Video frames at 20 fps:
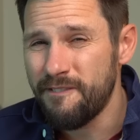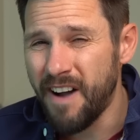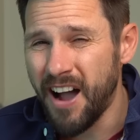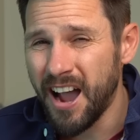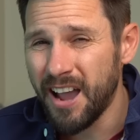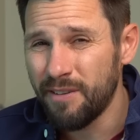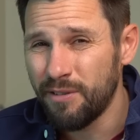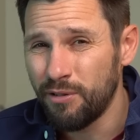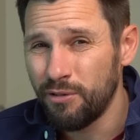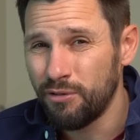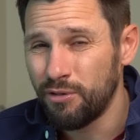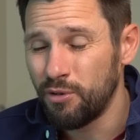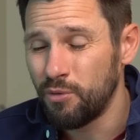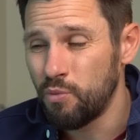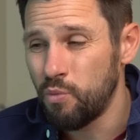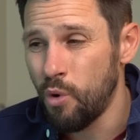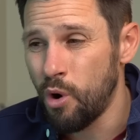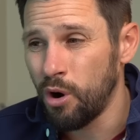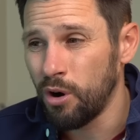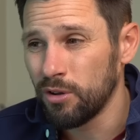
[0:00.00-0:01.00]
500
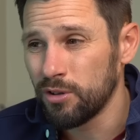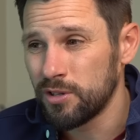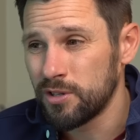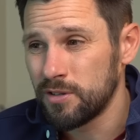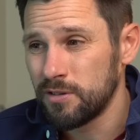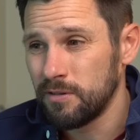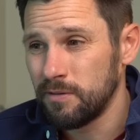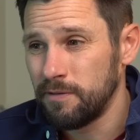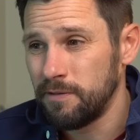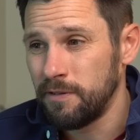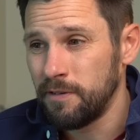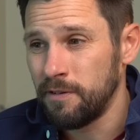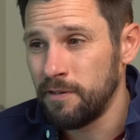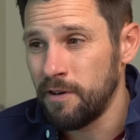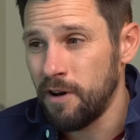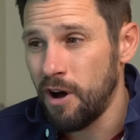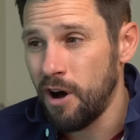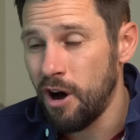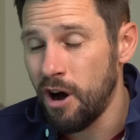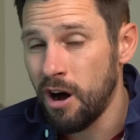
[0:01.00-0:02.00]
watts for
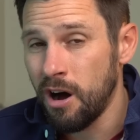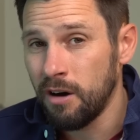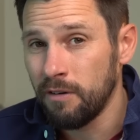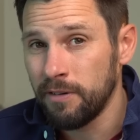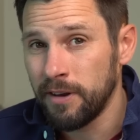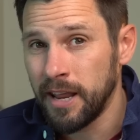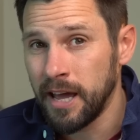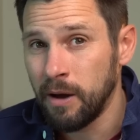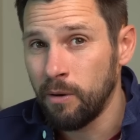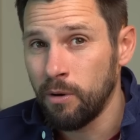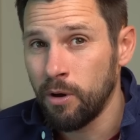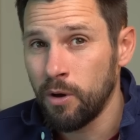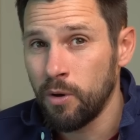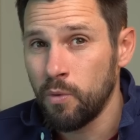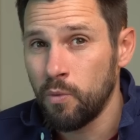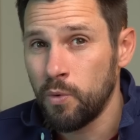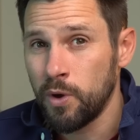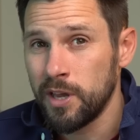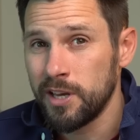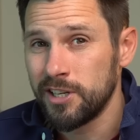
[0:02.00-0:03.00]
half an hour,
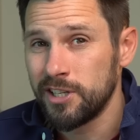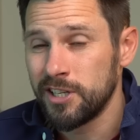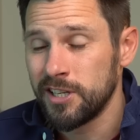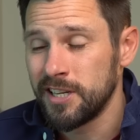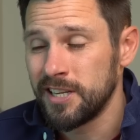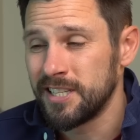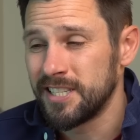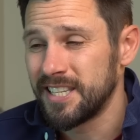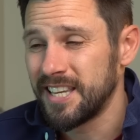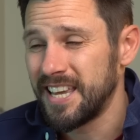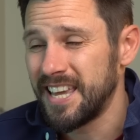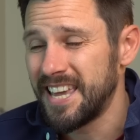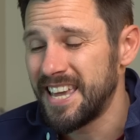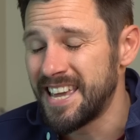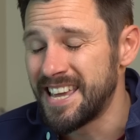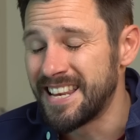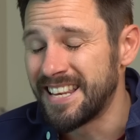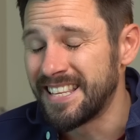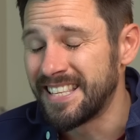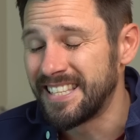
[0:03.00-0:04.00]
which is
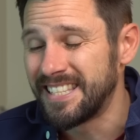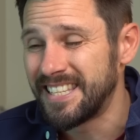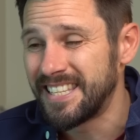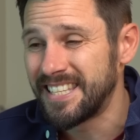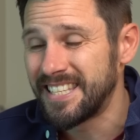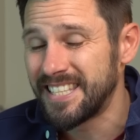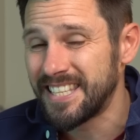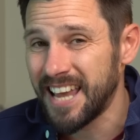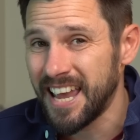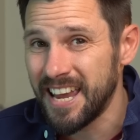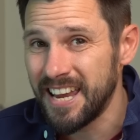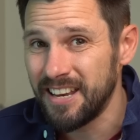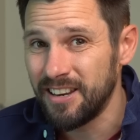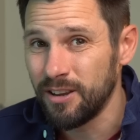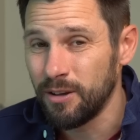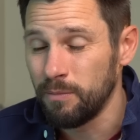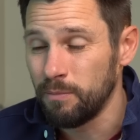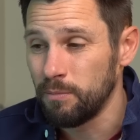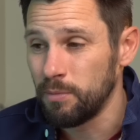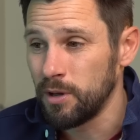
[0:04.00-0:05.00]
insane
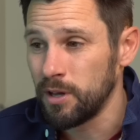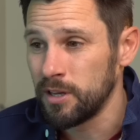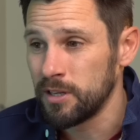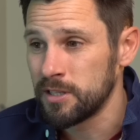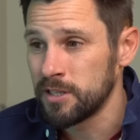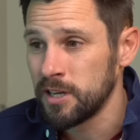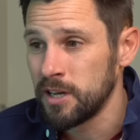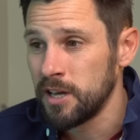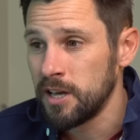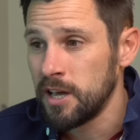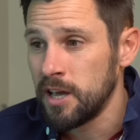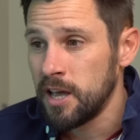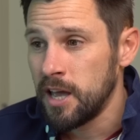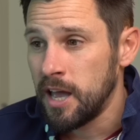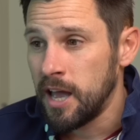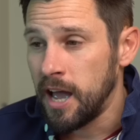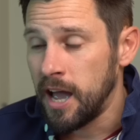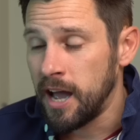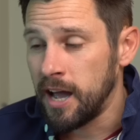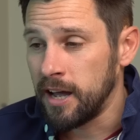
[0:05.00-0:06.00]
numbers.
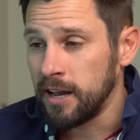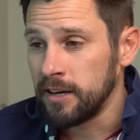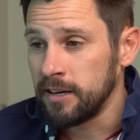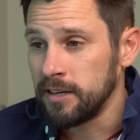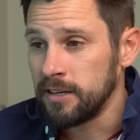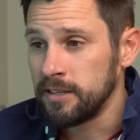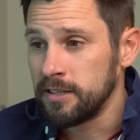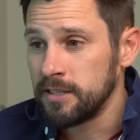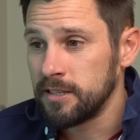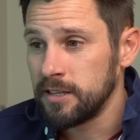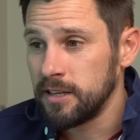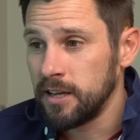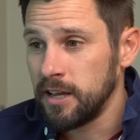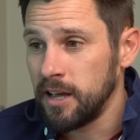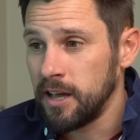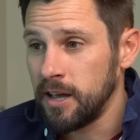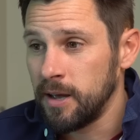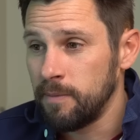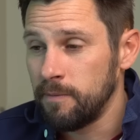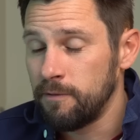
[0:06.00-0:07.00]
And
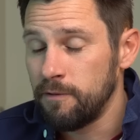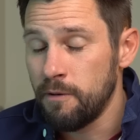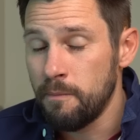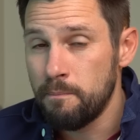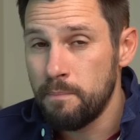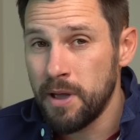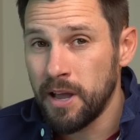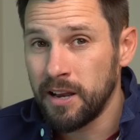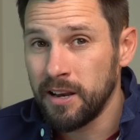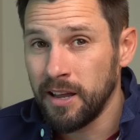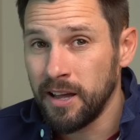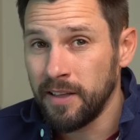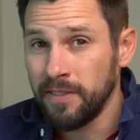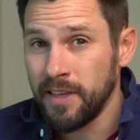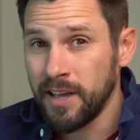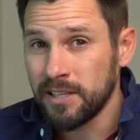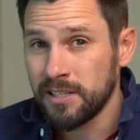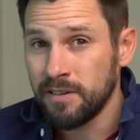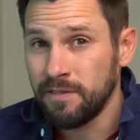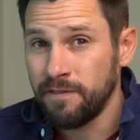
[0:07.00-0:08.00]
for a big lad,
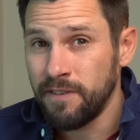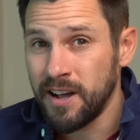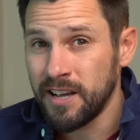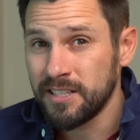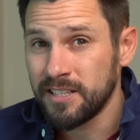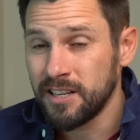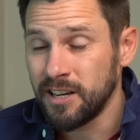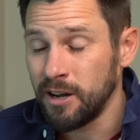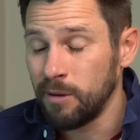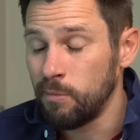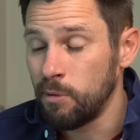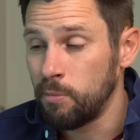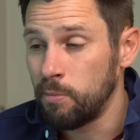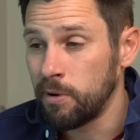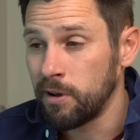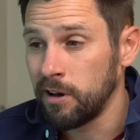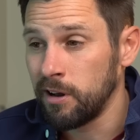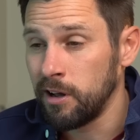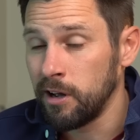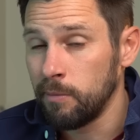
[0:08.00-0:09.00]
that's a fast time up a
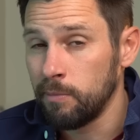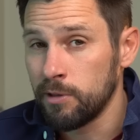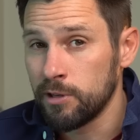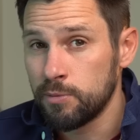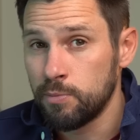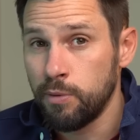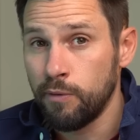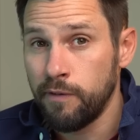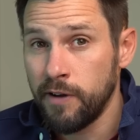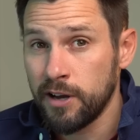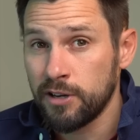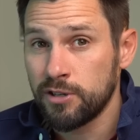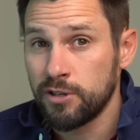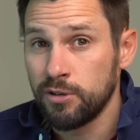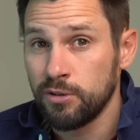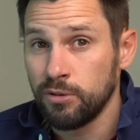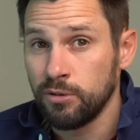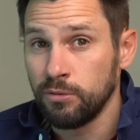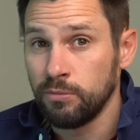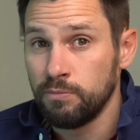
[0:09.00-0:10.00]
climb. There's
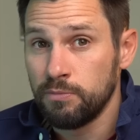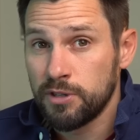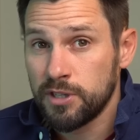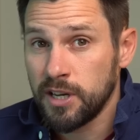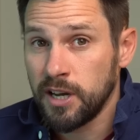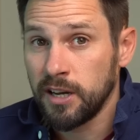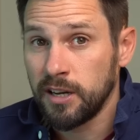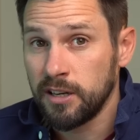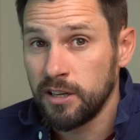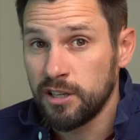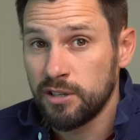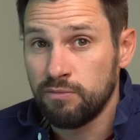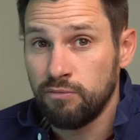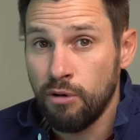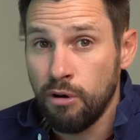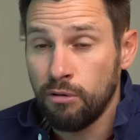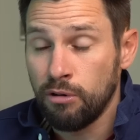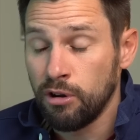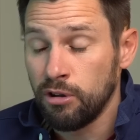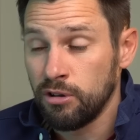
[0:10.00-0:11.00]
professional cyclists,
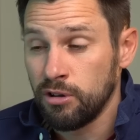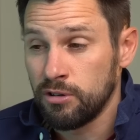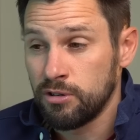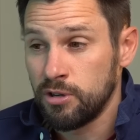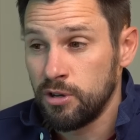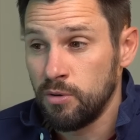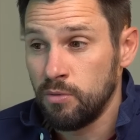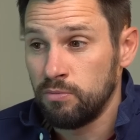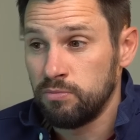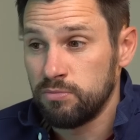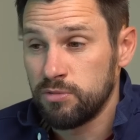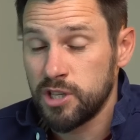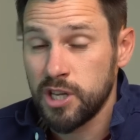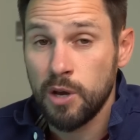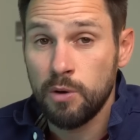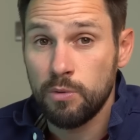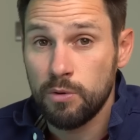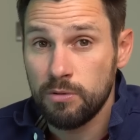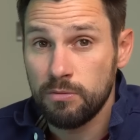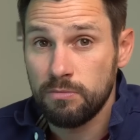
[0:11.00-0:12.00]
rollers, who
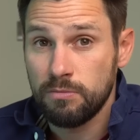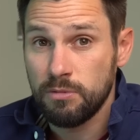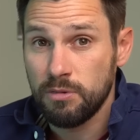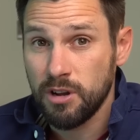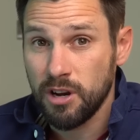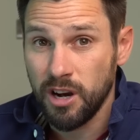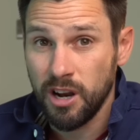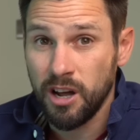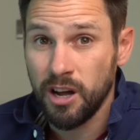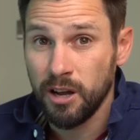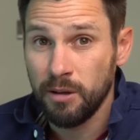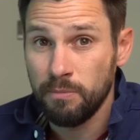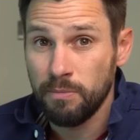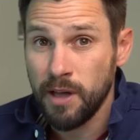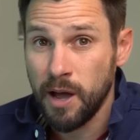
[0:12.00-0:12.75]
don't climb